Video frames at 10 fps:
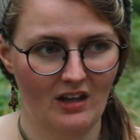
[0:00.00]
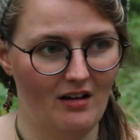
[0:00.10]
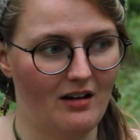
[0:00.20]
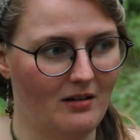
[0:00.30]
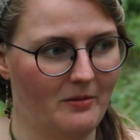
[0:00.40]

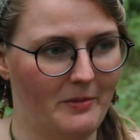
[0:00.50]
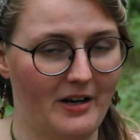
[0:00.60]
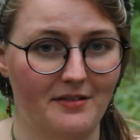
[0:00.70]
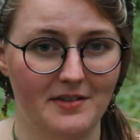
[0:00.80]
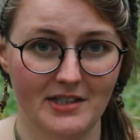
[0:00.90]

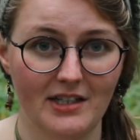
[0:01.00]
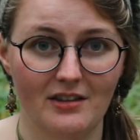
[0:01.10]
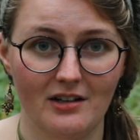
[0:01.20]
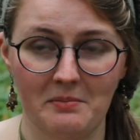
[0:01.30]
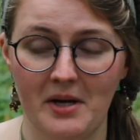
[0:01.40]
I've studied
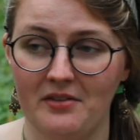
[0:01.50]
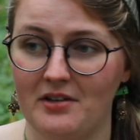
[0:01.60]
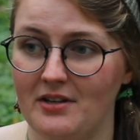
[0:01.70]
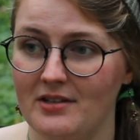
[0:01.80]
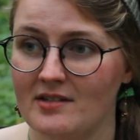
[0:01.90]
their
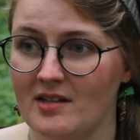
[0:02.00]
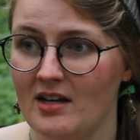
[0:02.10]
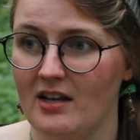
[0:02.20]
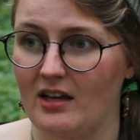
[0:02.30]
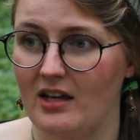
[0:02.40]
methods,
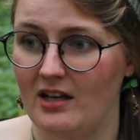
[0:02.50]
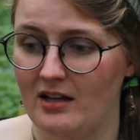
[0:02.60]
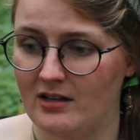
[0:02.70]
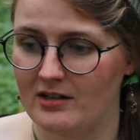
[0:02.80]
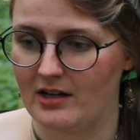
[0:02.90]

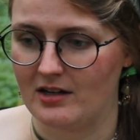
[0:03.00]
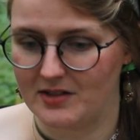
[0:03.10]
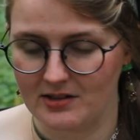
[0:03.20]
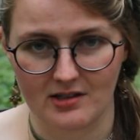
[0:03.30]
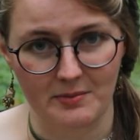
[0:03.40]
and I've
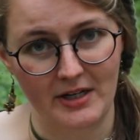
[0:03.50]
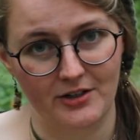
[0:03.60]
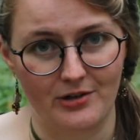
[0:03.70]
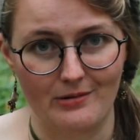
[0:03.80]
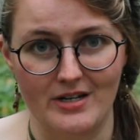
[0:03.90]
done some
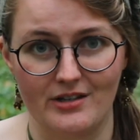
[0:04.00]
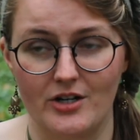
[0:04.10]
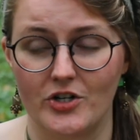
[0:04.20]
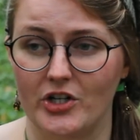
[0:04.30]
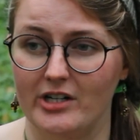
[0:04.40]
extra
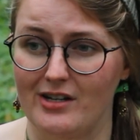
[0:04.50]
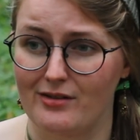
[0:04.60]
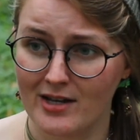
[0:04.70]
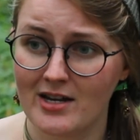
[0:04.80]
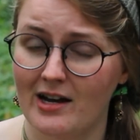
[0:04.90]
research, and I
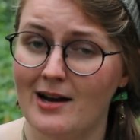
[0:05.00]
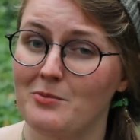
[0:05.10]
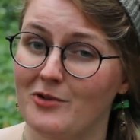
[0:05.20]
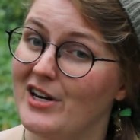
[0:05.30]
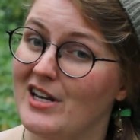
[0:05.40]
think I
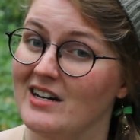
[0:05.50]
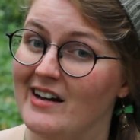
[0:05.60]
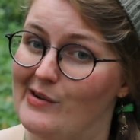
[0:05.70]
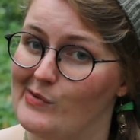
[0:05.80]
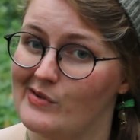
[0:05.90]
am ready
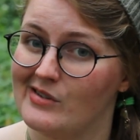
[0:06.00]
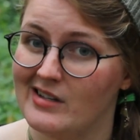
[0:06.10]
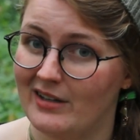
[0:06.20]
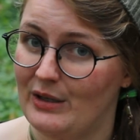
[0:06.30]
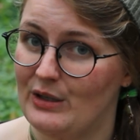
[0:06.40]
now
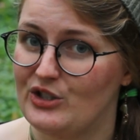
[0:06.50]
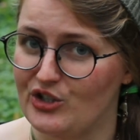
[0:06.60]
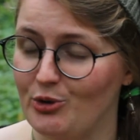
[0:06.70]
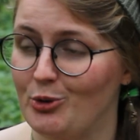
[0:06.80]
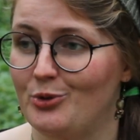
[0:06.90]

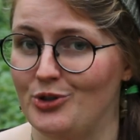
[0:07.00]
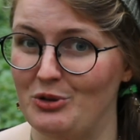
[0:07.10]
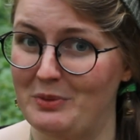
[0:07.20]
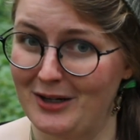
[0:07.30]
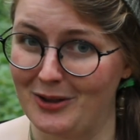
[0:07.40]
to
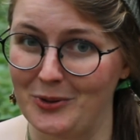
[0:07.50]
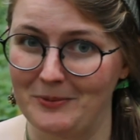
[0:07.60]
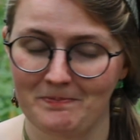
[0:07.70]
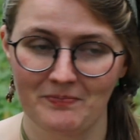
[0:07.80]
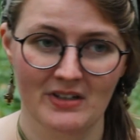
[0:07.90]
do my own.
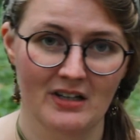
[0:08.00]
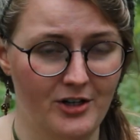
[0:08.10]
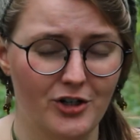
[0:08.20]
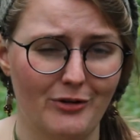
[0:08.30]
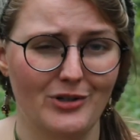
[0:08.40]
I
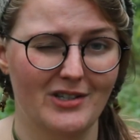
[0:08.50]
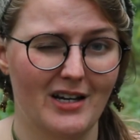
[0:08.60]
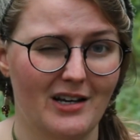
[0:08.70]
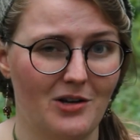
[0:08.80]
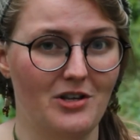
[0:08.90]
chose
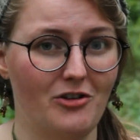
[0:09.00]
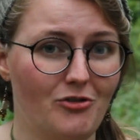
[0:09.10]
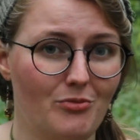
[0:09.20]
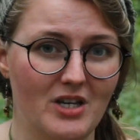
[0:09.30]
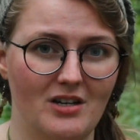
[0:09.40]
Style U
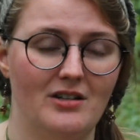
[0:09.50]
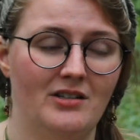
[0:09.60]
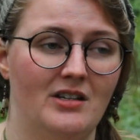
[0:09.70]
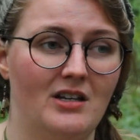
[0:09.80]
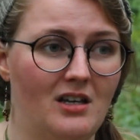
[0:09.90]
because
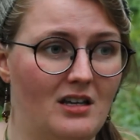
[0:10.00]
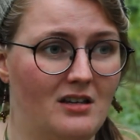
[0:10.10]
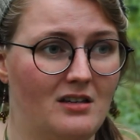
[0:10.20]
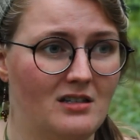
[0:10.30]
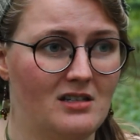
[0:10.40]
it
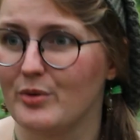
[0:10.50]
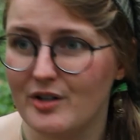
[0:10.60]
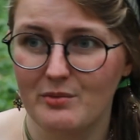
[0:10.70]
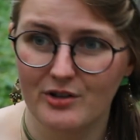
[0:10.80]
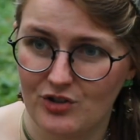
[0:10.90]
is
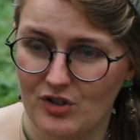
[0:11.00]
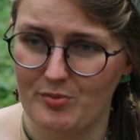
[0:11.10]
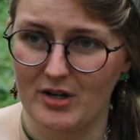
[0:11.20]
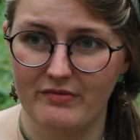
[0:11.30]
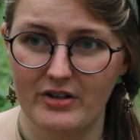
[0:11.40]
pretty much the
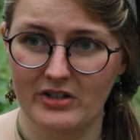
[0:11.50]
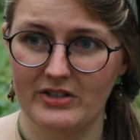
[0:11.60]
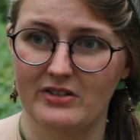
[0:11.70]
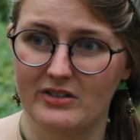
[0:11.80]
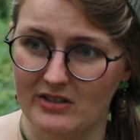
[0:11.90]

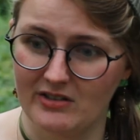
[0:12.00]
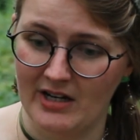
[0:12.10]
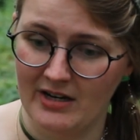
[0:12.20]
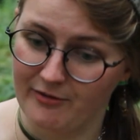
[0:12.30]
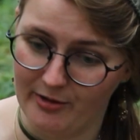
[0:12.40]
perfect
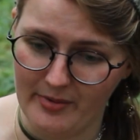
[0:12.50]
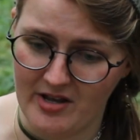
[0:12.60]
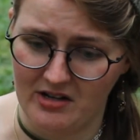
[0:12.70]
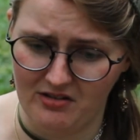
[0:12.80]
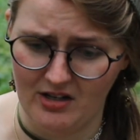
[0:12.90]
design for
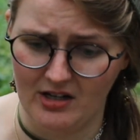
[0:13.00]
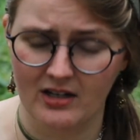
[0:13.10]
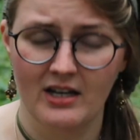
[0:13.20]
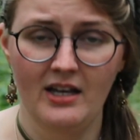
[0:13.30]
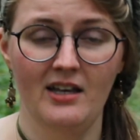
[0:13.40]
me, I think.
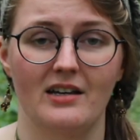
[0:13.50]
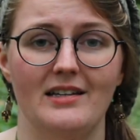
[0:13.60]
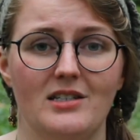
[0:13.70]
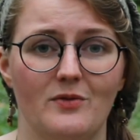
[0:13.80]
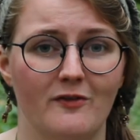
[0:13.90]

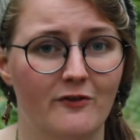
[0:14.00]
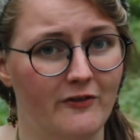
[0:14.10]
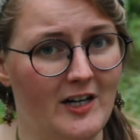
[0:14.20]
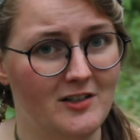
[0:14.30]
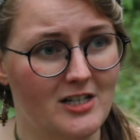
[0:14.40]
It's
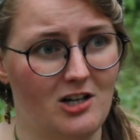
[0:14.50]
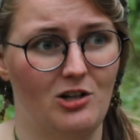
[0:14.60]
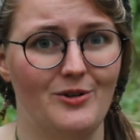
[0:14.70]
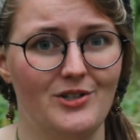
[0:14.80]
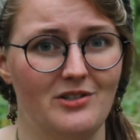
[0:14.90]
fairly
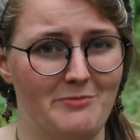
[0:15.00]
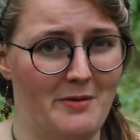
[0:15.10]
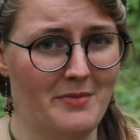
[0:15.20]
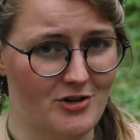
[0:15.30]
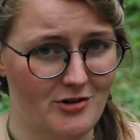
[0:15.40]
close to my
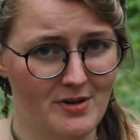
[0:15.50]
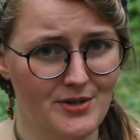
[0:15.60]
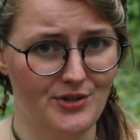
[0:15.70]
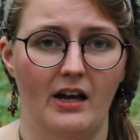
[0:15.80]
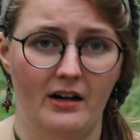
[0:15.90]

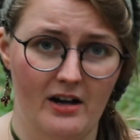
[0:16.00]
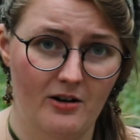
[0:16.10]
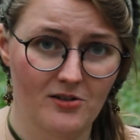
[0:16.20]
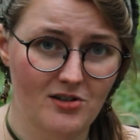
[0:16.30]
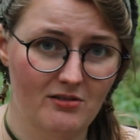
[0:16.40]
measurements, and I
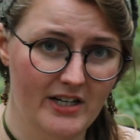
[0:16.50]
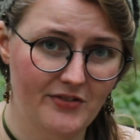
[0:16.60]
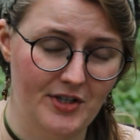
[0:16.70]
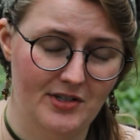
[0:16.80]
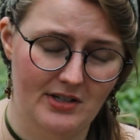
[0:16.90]
also like
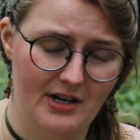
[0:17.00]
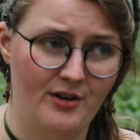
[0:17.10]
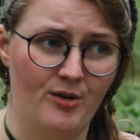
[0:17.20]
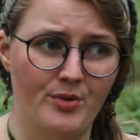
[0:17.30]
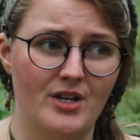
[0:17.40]
that
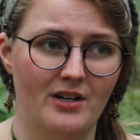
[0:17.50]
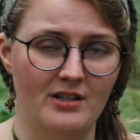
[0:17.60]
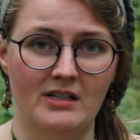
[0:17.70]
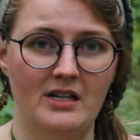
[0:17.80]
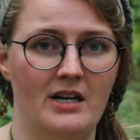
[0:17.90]
style
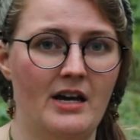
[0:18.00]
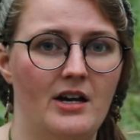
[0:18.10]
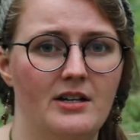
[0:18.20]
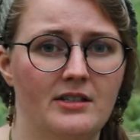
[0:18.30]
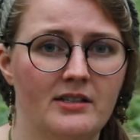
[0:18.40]
because it
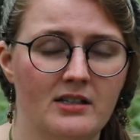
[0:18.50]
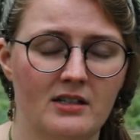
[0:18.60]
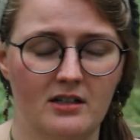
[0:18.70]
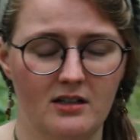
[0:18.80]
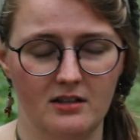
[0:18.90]
has
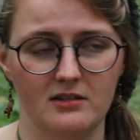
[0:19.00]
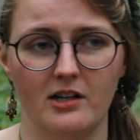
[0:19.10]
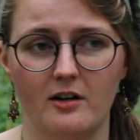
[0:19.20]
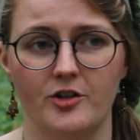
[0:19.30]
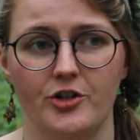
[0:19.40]

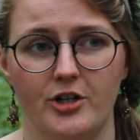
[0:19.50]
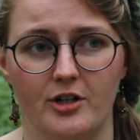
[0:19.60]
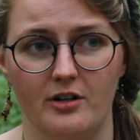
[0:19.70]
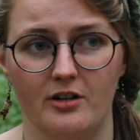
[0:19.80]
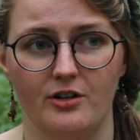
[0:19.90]

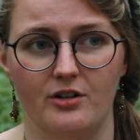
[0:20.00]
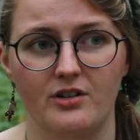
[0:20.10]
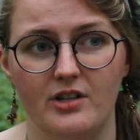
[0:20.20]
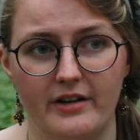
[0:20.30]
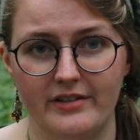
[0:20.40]
larger
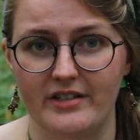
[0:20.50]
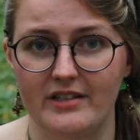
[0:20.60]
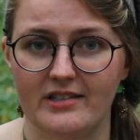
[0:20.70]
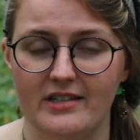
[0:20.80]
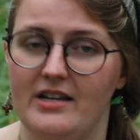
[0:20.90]

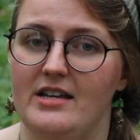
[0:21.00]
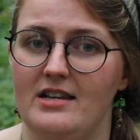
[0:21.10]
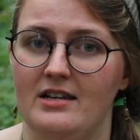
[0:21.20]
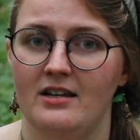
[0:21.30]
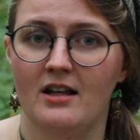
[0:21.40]
gussets in